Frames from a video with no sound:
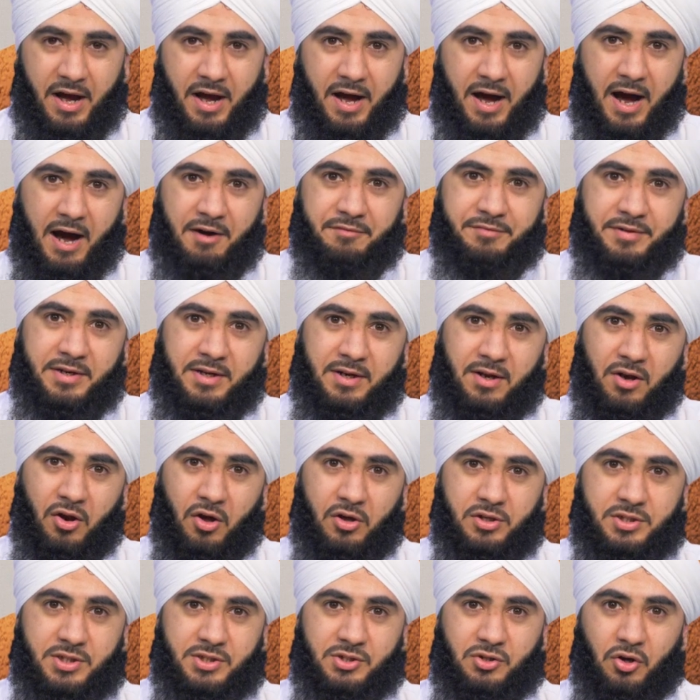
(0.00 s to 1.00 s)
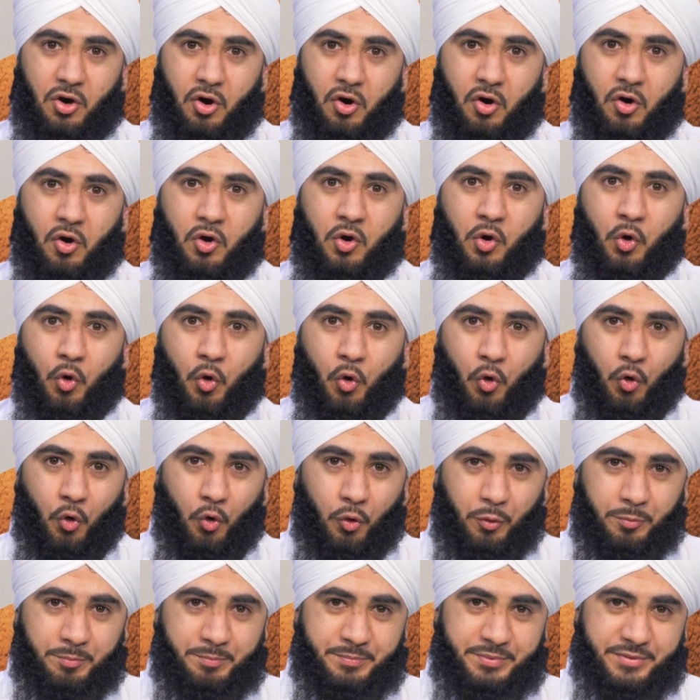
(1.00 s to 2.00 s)
Having lost all
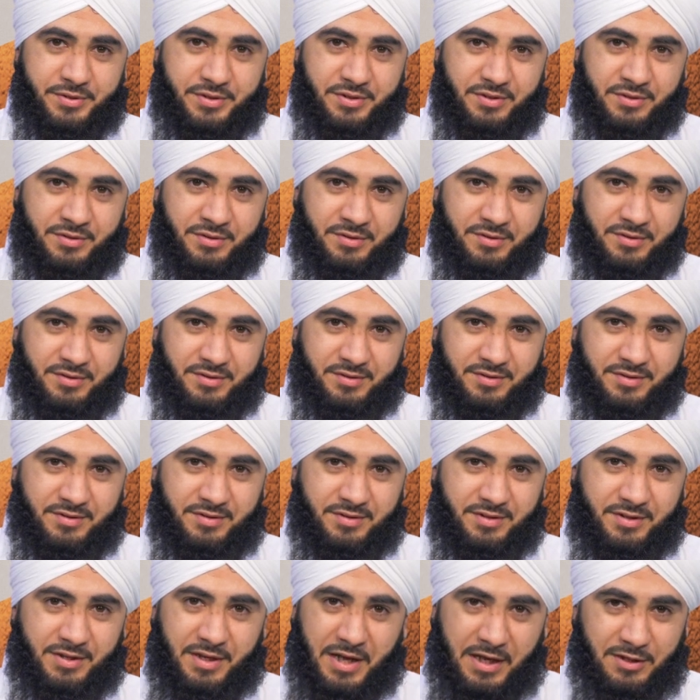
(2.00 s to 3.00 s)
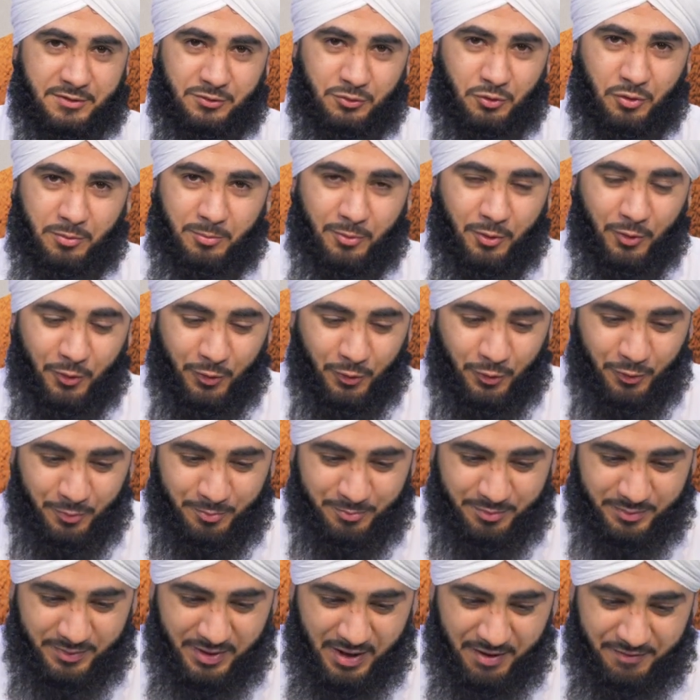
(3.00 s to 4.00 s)
hopes, he has no more
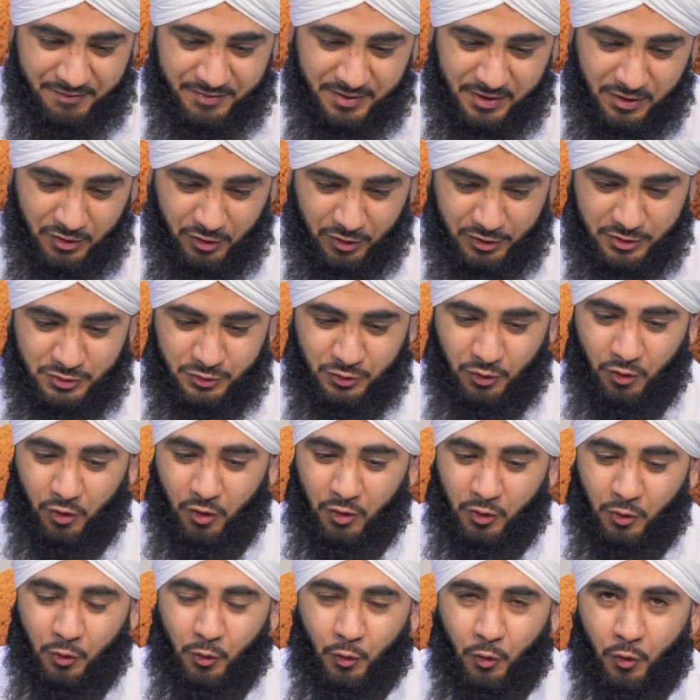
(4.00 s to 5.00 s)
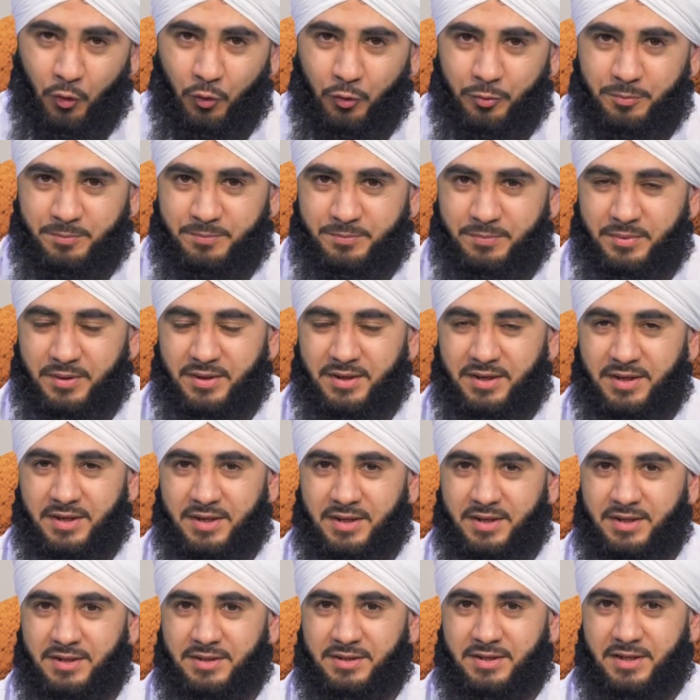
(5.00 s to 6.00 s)
hope. Having lost all hope,
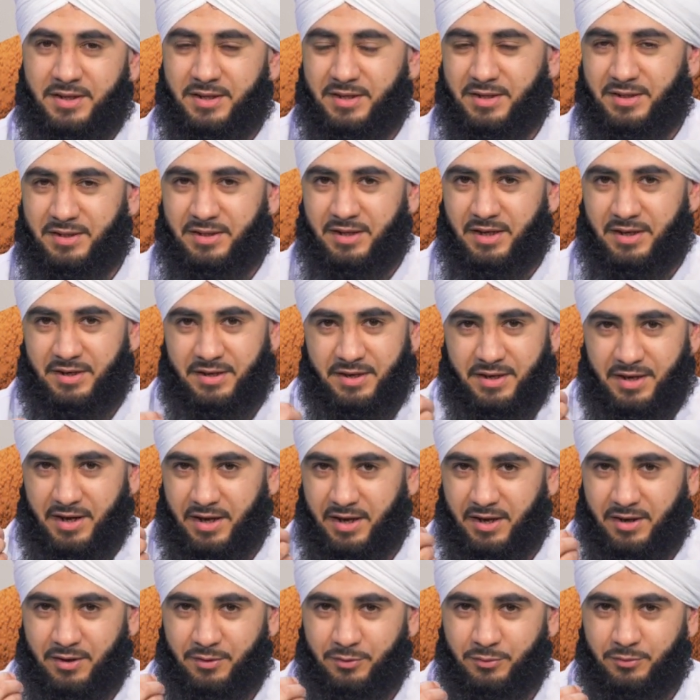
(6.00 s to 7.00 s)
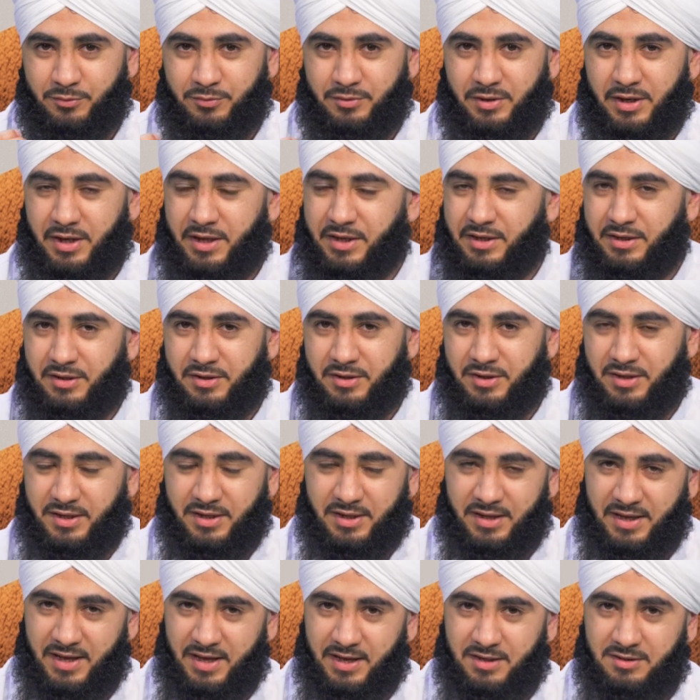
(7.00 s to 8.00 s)
thinking that now I ain't gonna
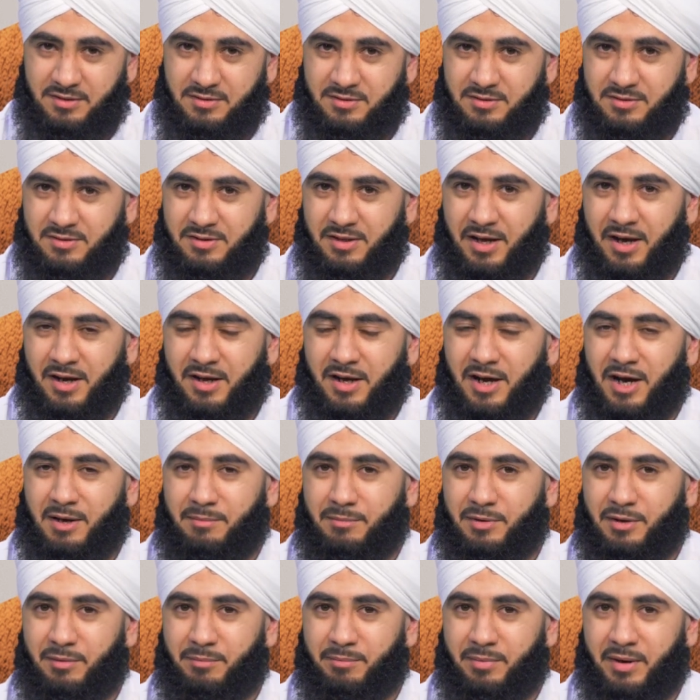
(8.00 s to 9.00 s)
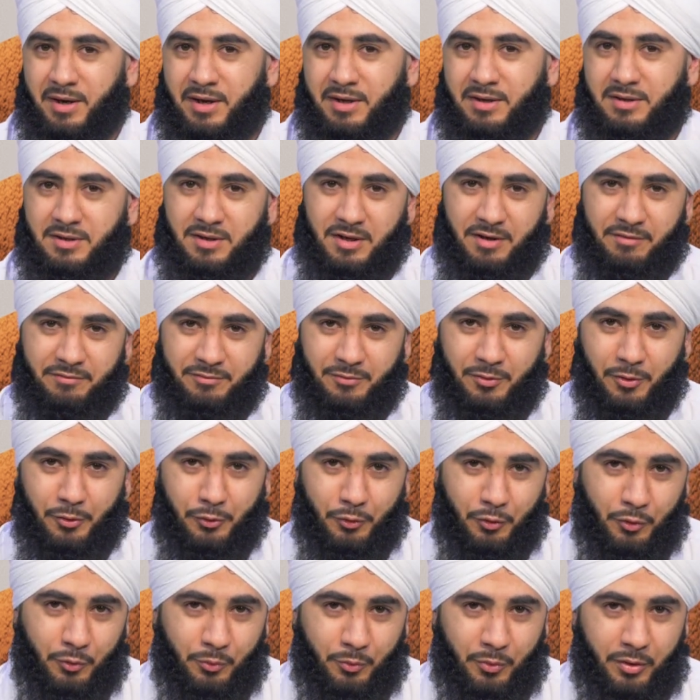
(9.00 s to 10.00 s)
get that camel back, I've
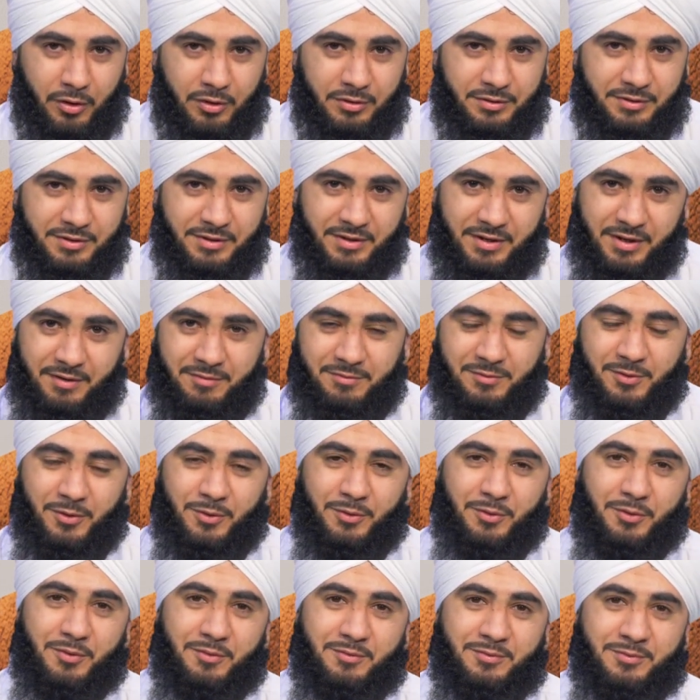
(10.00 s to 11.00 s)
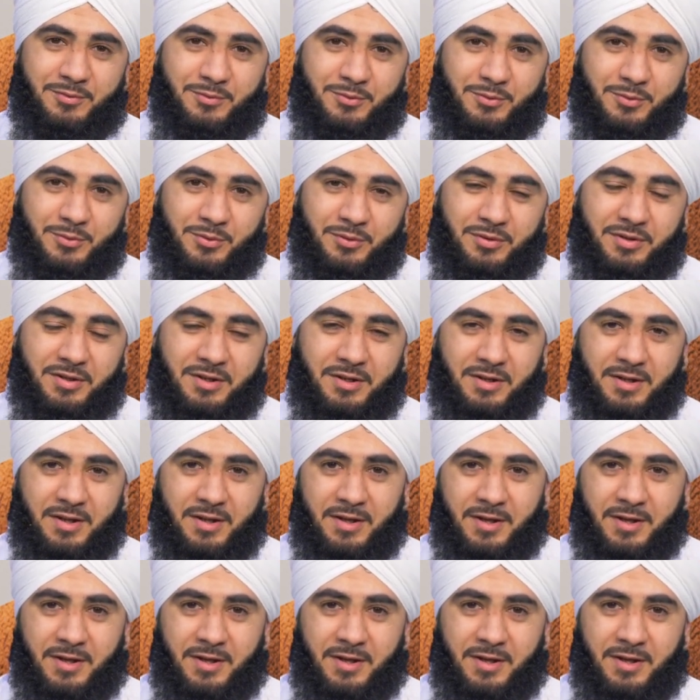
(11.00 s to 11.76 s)
got no water, I've got no food.